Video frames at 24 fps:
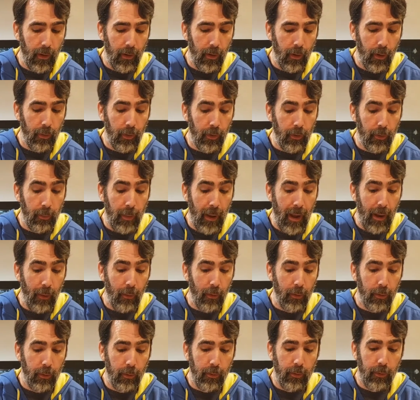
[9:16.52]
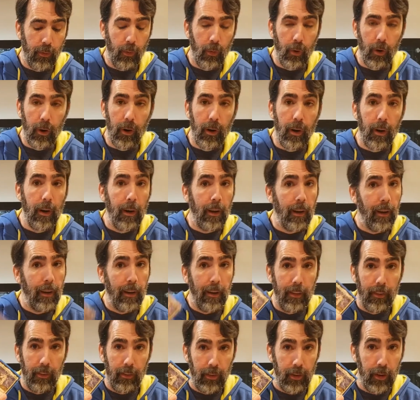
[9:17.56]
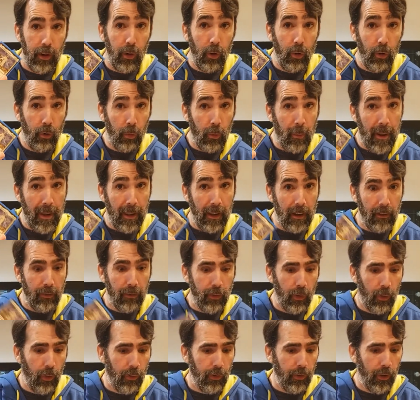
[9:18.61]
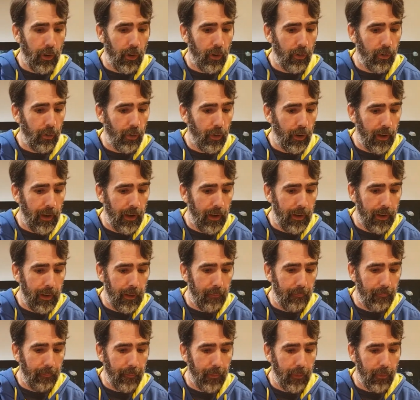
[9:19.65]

Urva's Power for 4. It's huge when my life total is 180.